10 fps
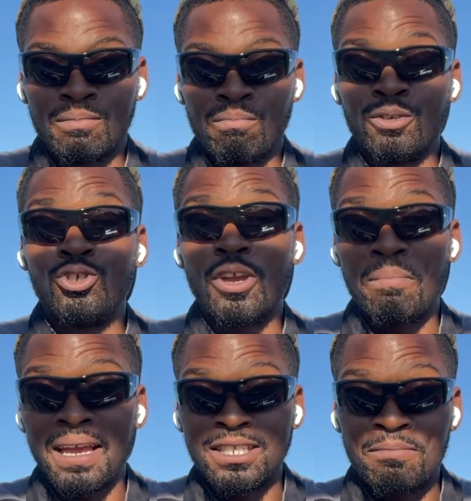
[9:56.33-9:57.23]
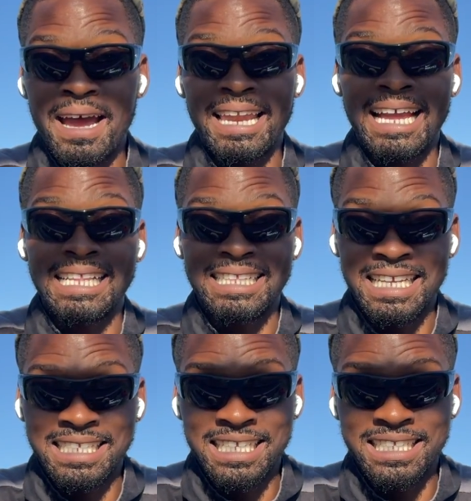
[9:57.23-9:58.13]
But you can make somebody like the
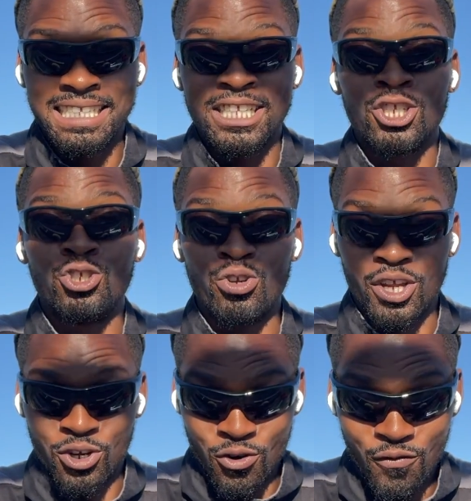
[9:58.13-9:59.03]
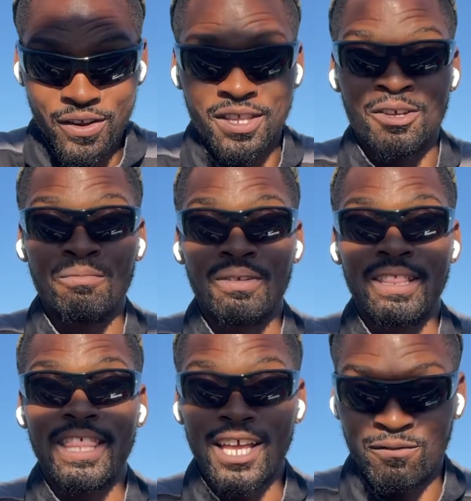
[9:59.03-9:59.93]
things that you can do for them.
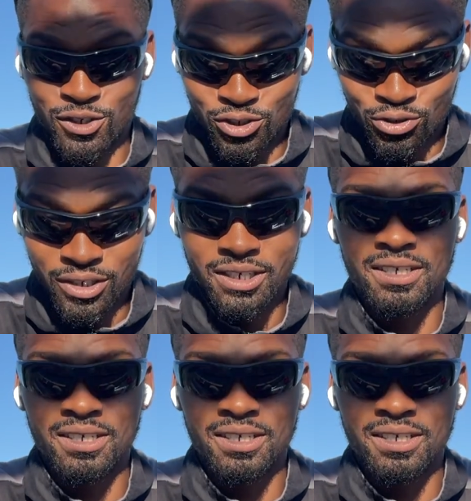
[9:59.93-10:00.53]
That's for sure.